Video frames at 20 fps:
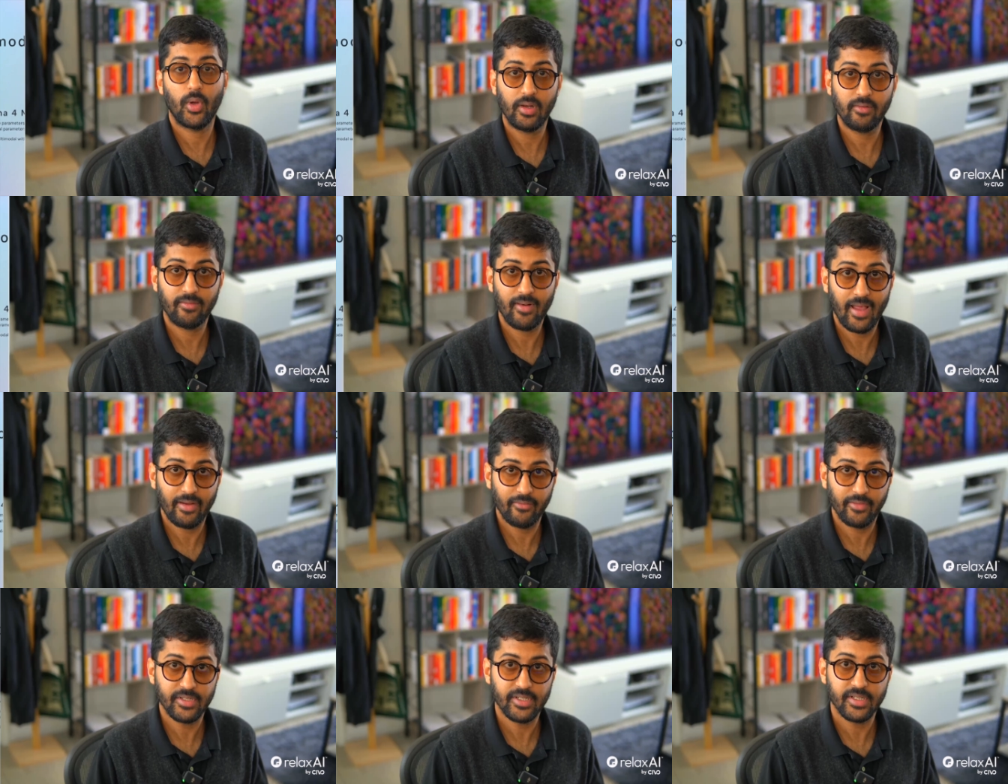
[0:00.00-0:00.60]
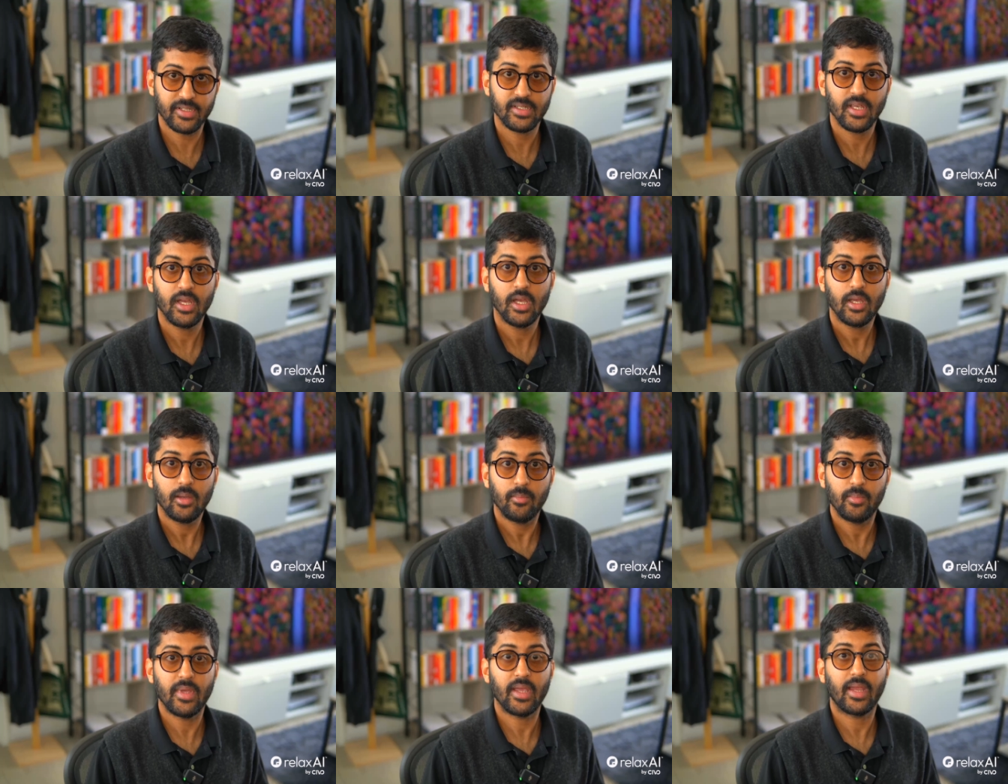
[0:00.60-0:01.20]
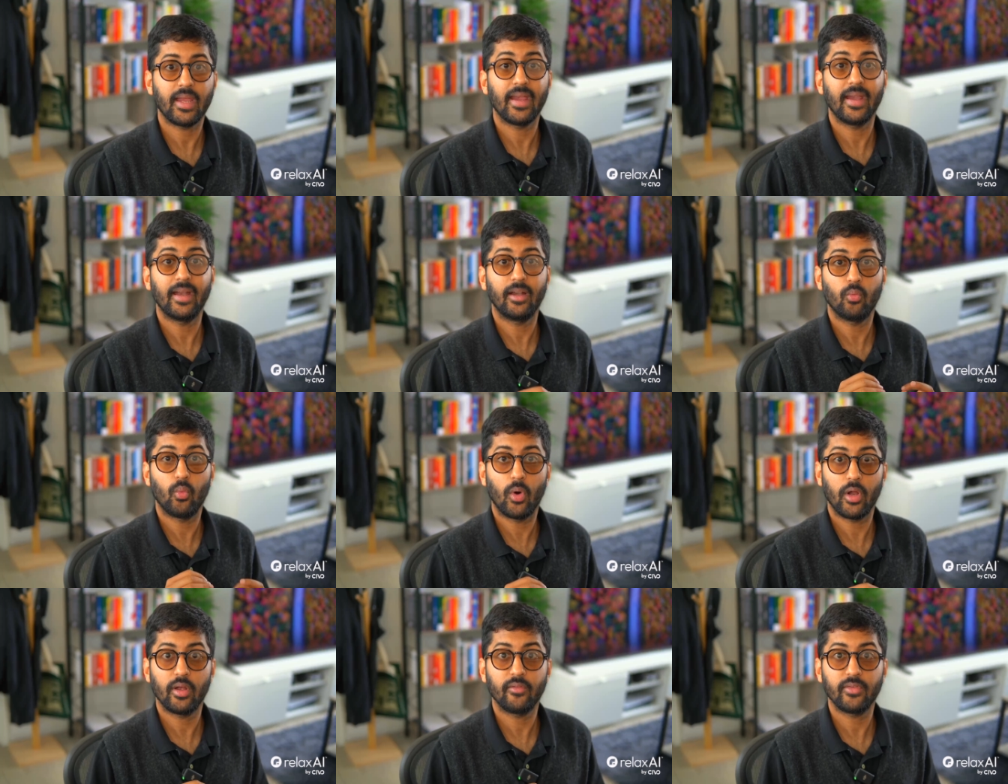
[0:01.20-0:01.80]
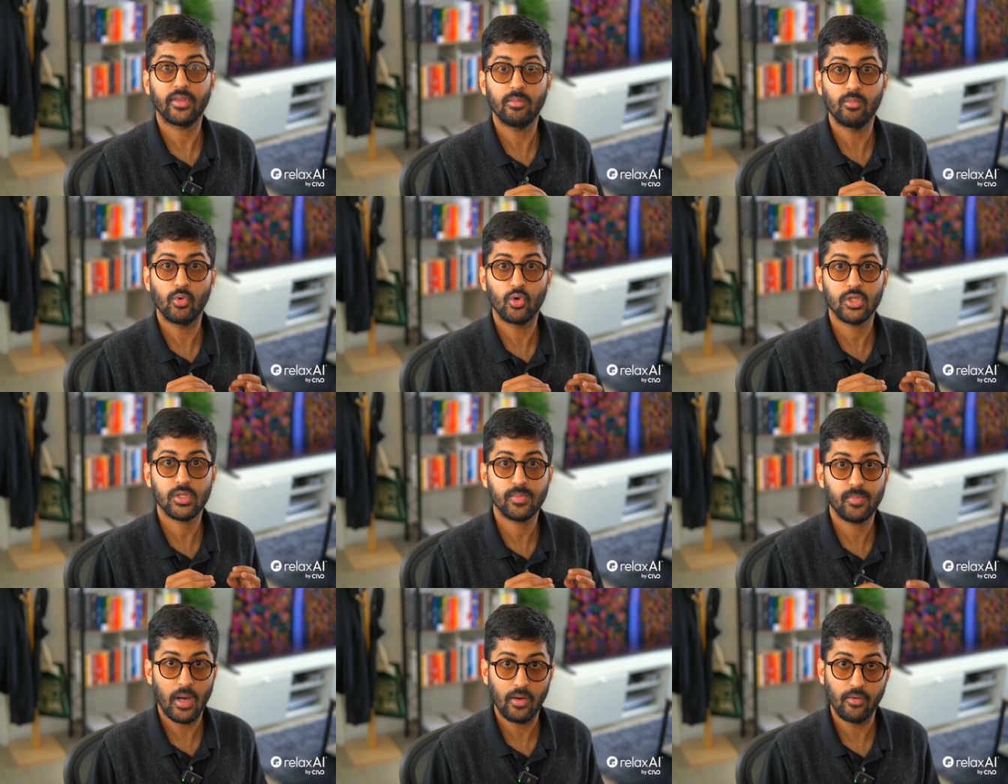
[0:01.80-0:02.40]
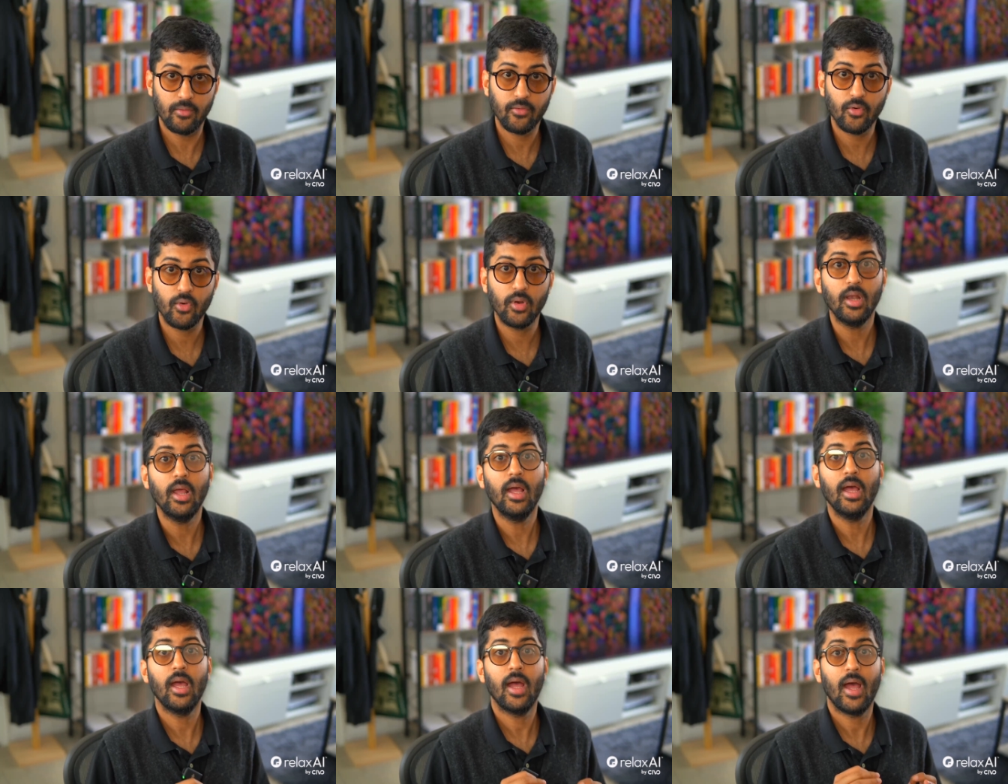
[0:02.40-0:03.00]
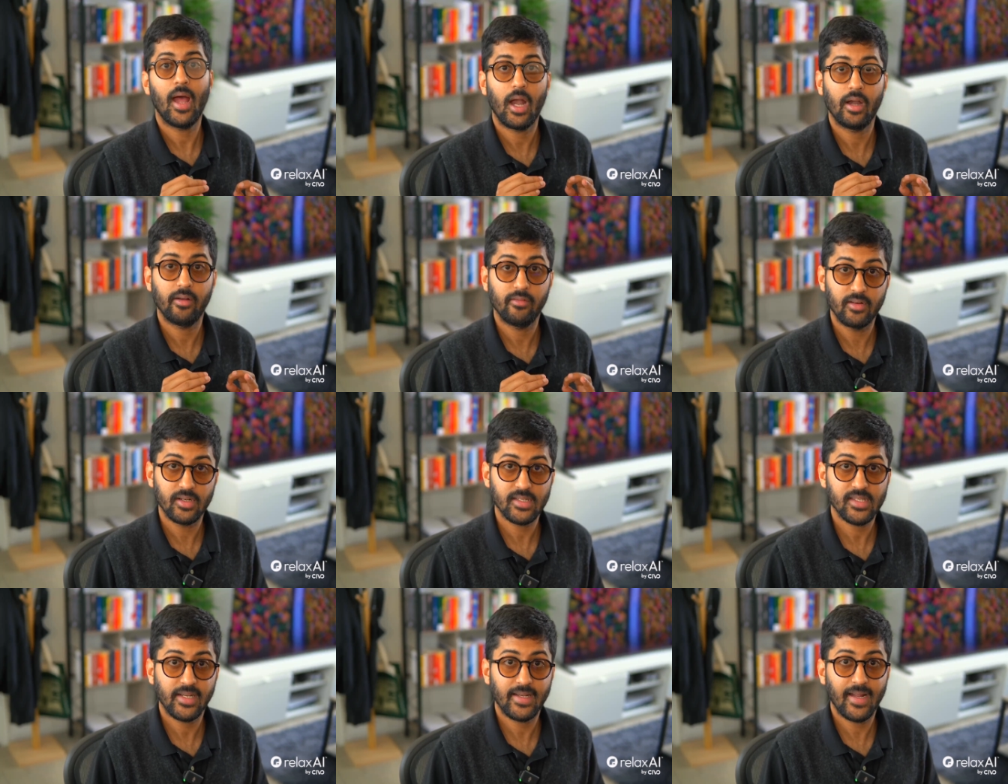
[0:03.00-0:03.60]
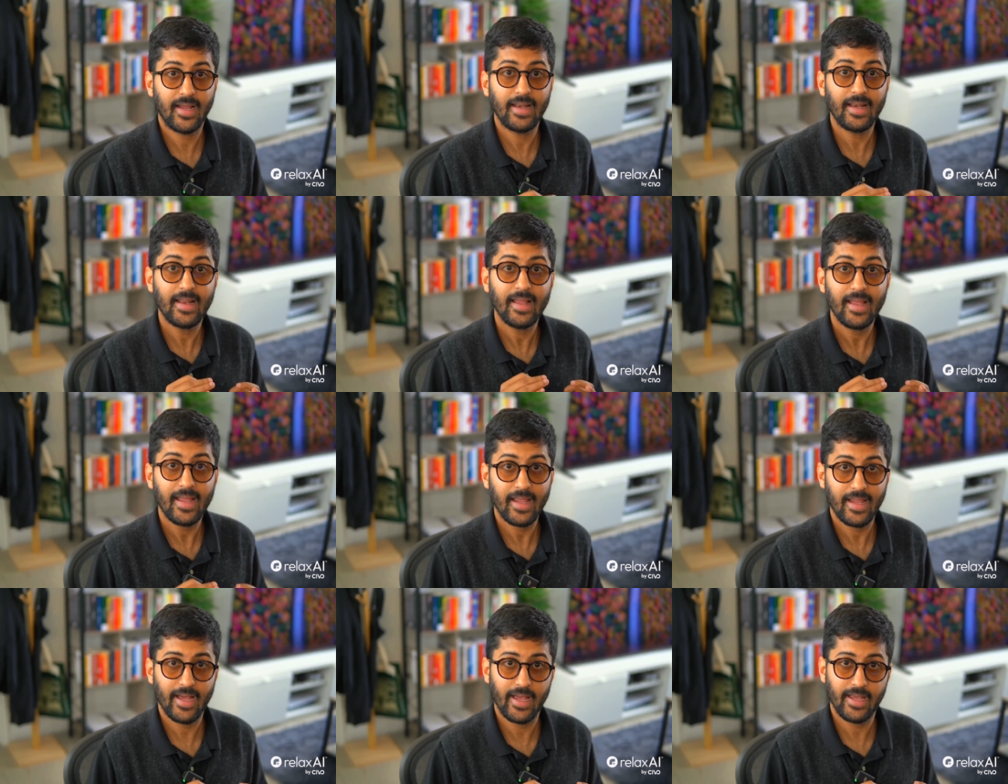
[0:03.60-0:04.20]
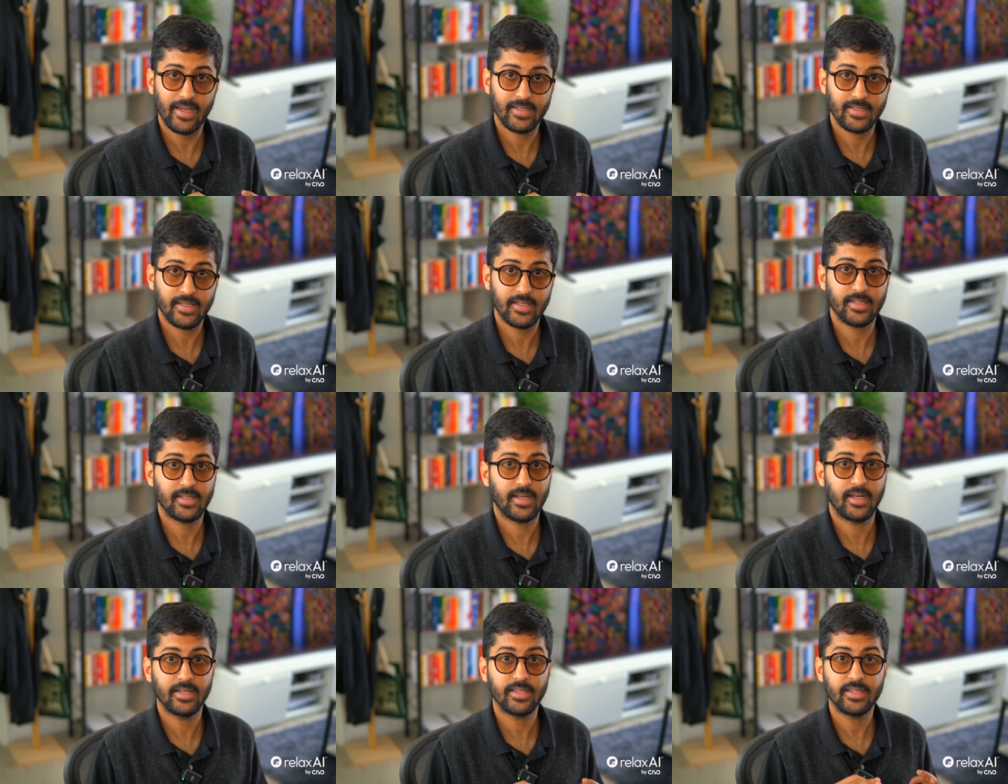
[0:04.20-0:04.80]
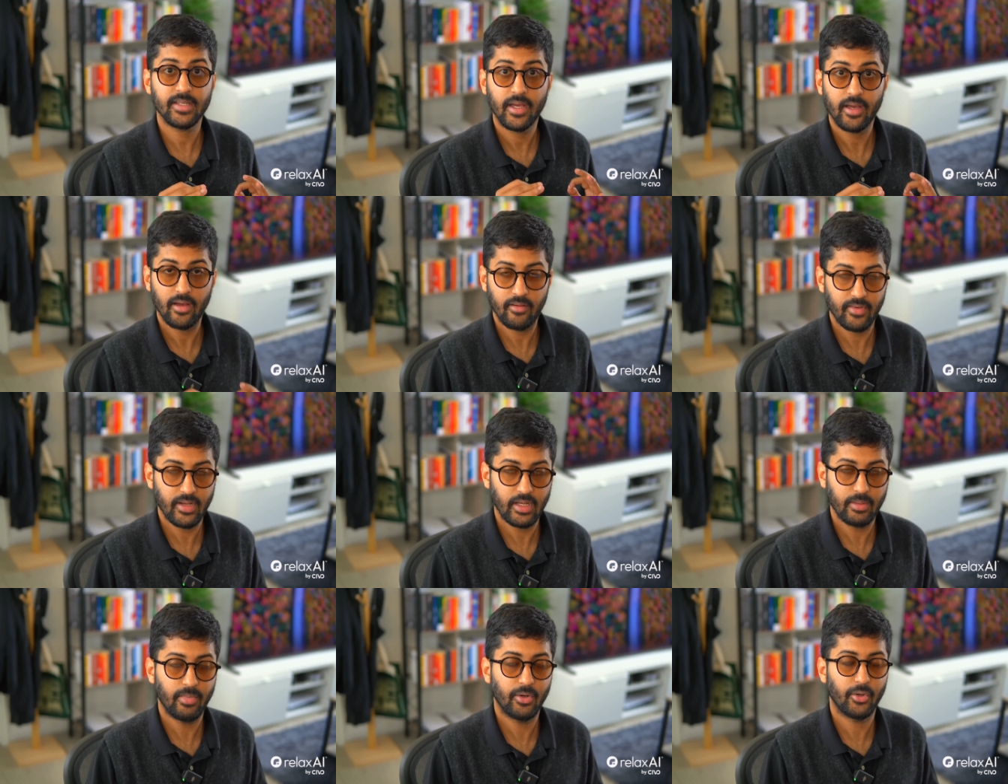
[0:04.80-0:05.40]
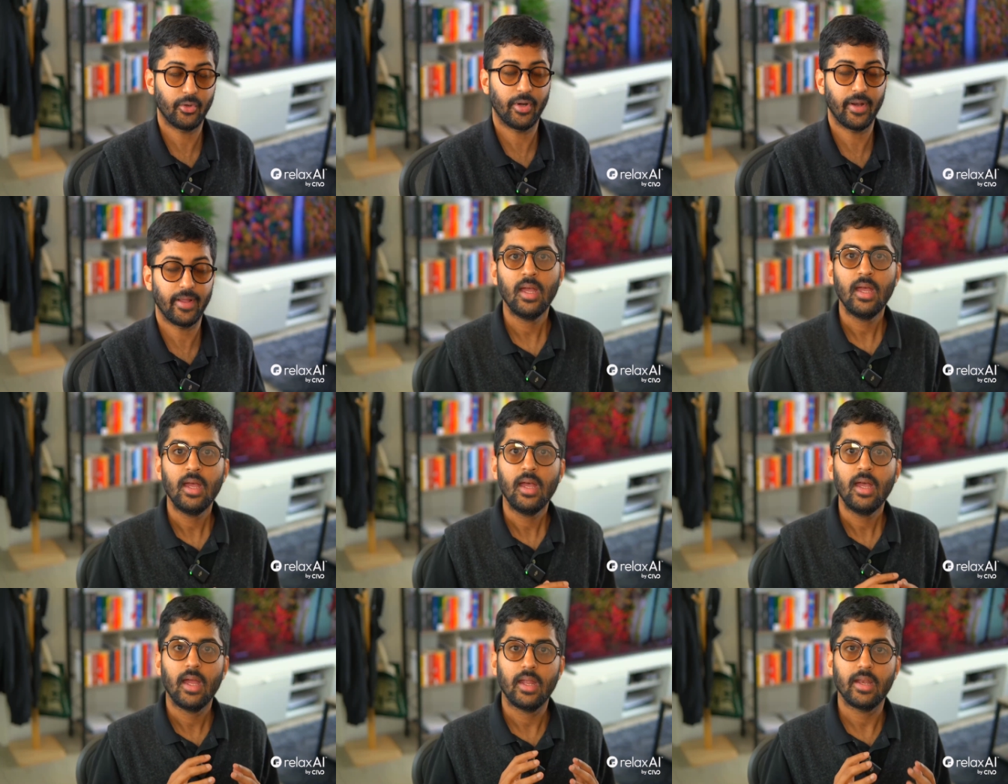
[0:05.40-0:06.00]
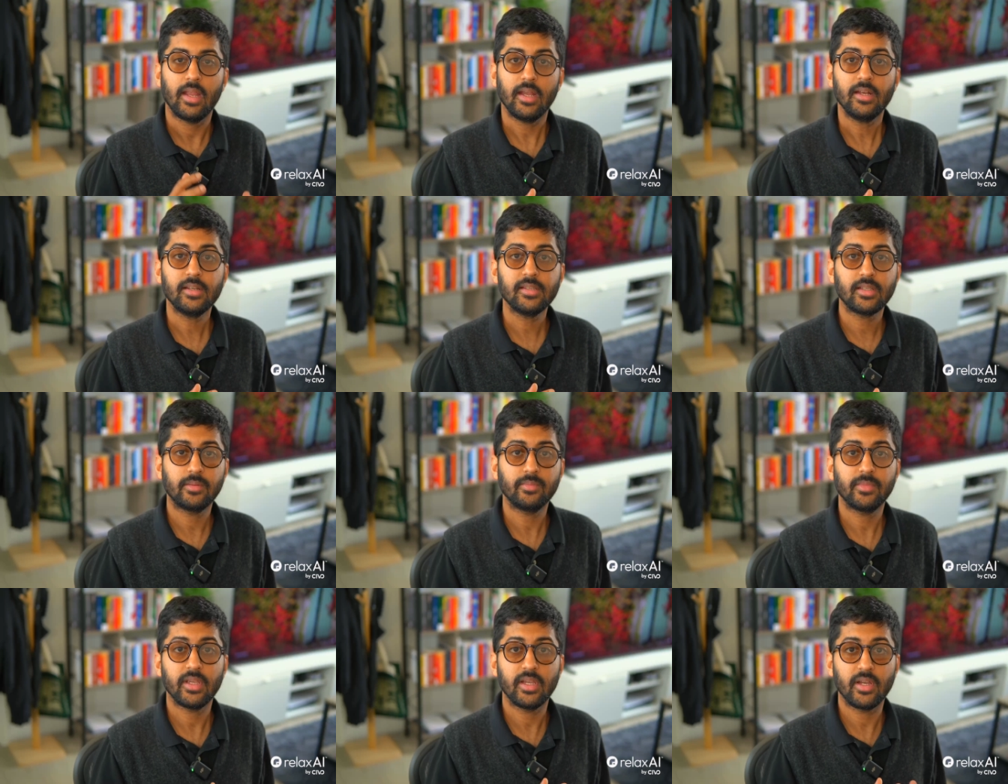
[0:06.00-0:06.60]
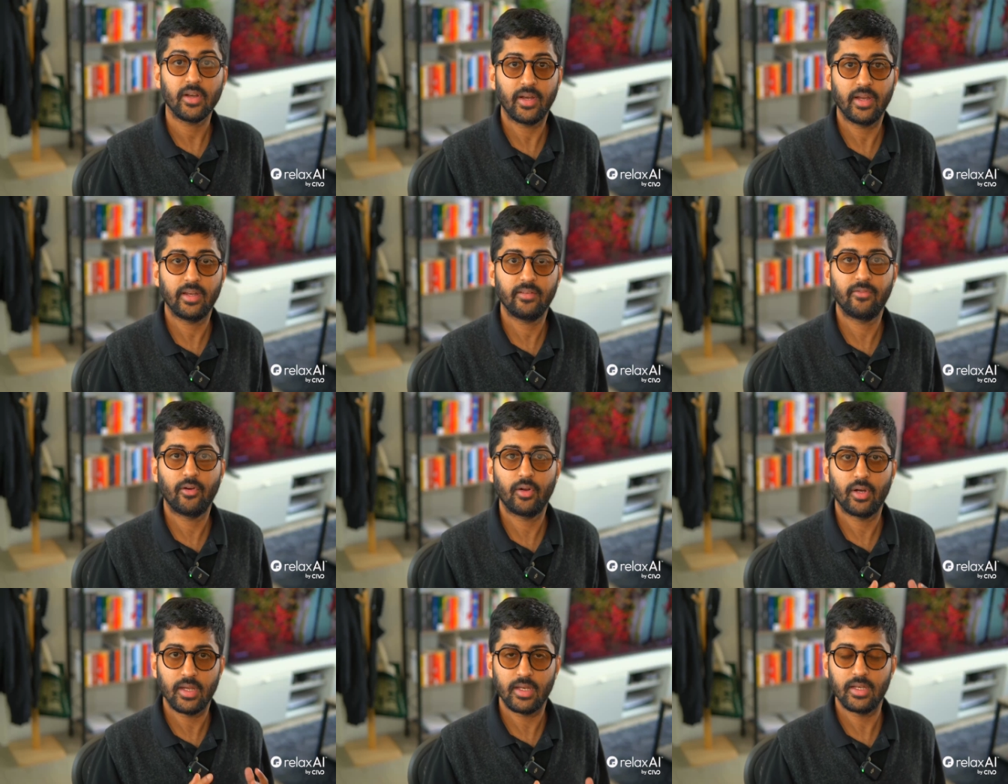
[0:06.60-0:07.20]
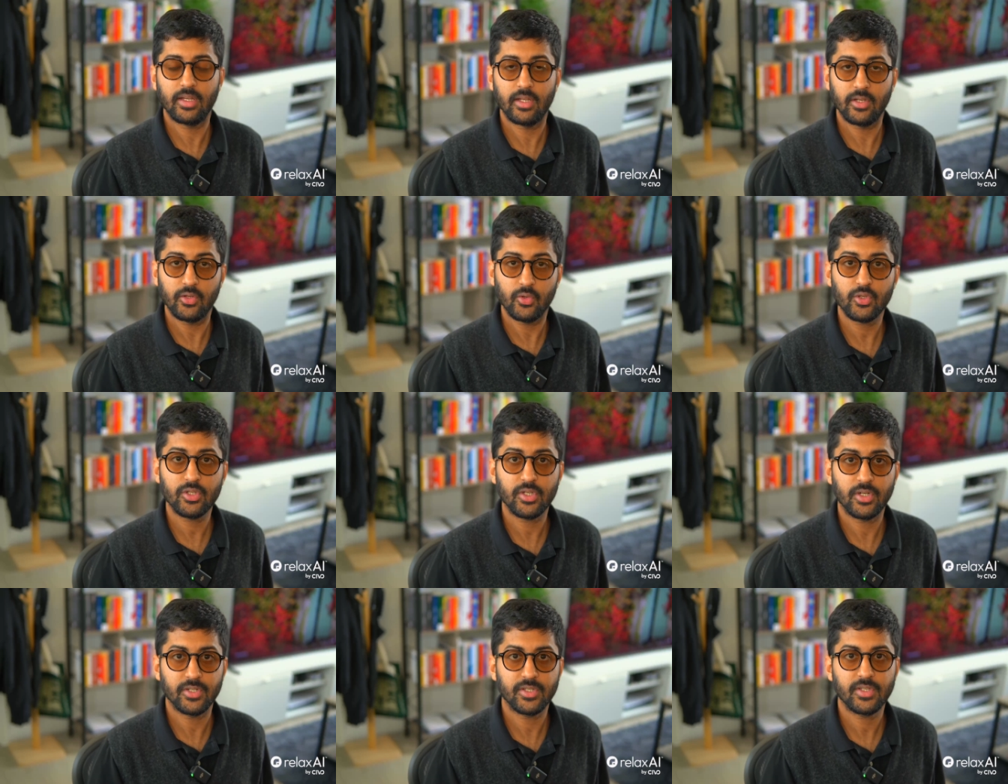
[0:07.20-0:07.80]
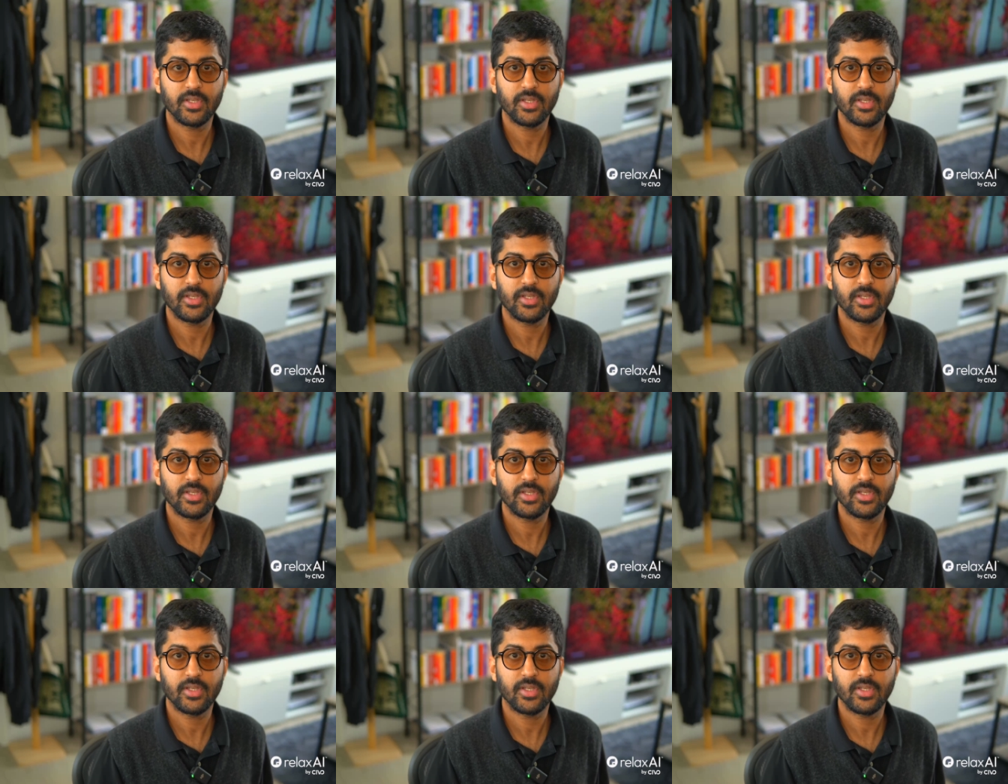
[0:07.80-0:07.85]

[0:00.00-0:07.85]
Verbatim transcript: languages, making it one of the most powerful and versatile AI assistants available today. And here's something great for Indian users.